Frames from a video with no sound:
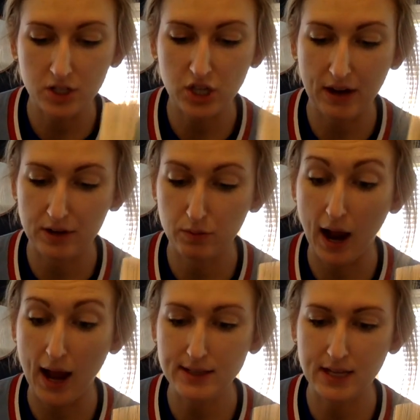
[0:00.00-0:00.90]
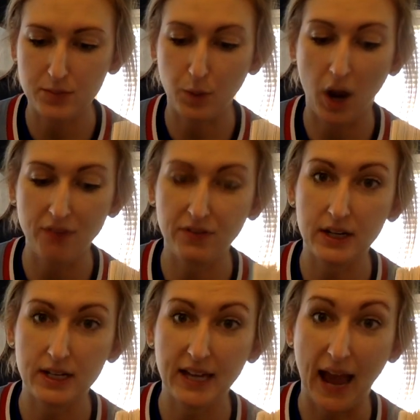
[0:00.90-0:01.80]
shouted Roz as Broadfoot
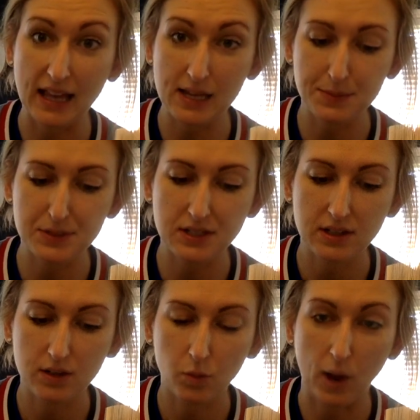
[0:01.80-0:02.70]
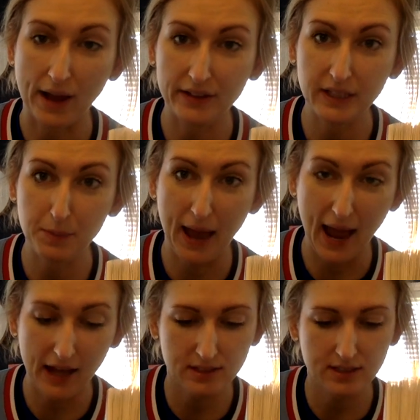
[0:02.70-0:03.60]
galloped wildly
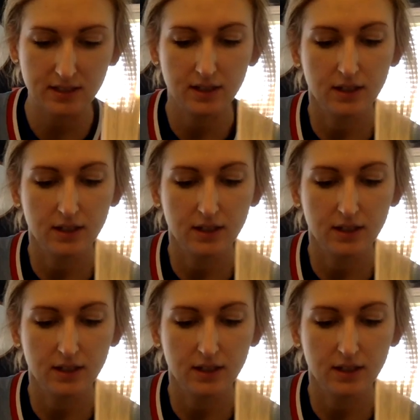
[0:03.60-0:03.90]
past.